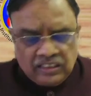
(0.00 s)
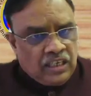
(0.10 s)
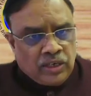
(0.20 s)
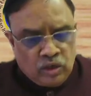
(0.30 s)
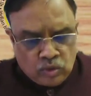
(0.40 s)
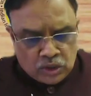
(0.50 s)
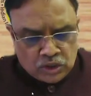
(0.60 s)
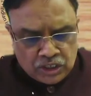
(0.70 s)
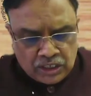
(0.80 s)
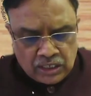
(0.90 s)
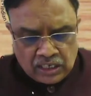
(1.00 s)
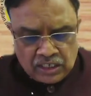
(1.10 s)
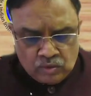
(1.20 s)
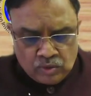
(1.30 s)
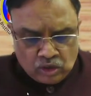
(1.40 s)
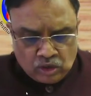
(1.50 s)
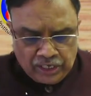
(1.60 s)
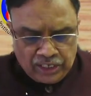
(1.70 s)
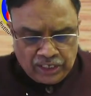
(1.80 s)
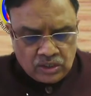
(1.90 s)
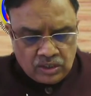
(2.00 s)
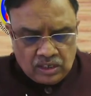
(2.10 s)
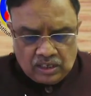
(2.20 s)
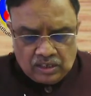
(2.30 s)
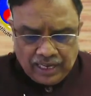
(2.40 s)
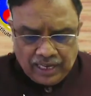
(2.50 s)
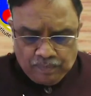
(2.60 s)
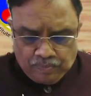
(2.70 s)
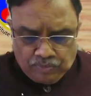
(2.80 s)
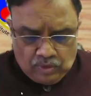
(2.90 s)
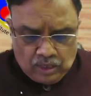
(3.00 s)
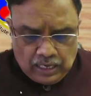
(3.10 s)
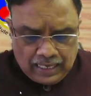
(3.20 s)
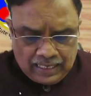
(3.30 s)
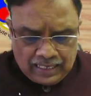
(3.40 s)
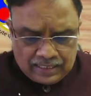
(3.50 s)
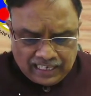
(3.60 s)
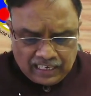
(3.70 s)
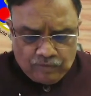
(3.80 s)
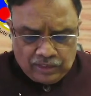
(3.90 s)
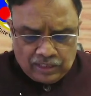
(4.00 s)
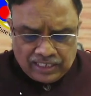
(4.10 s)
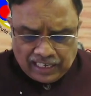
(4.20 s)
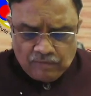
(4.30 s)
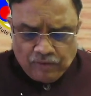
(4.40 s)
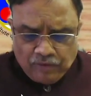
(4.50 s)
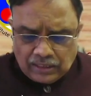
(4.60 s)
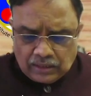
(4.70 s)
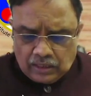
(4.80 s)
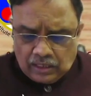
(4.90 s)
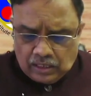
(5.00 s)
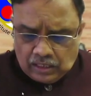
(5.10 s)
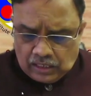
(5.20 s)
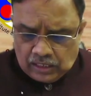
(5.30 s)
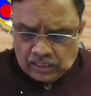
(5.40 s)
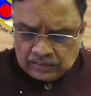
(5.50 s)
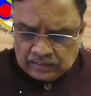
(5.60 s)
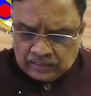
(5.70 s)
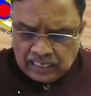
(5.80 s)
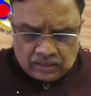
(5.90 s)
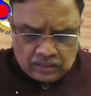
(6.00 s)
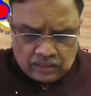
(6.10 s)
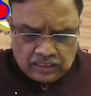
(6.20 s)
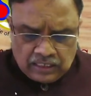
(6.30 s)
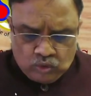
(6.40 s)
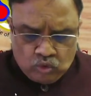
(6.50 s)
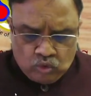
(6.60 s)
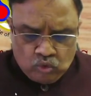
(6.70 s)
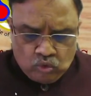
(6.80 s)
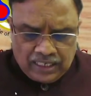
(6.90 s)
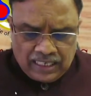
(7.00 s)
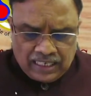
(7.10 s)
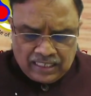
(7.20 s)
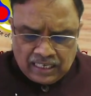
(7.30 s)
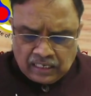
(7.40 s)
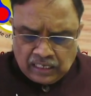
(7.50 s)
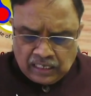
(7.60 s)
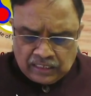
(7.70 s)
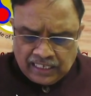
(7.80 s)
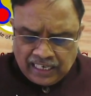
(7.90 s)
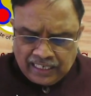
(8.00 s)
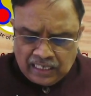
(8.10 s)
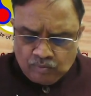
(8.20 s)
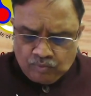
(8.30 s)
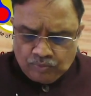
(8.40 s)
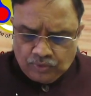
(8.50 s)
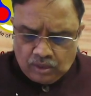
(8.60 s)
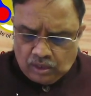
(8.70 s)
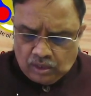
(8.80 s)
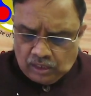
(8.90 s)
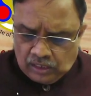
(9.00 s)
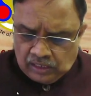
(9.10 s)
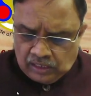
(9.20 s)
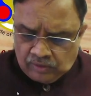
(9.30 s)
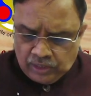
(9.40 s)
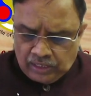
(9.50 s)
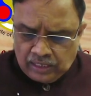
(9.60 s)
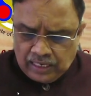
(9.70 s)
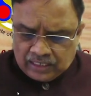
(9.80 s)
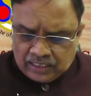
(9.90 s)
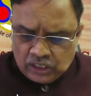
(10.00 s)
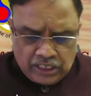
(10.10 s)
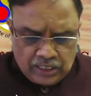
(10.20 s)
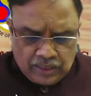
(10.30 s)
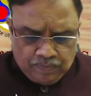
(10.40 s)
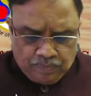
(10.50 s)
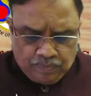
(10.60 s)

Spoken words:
in your university or in your college, okay? And the second, in the second phase, that IU-INDRR, DNIDM will actually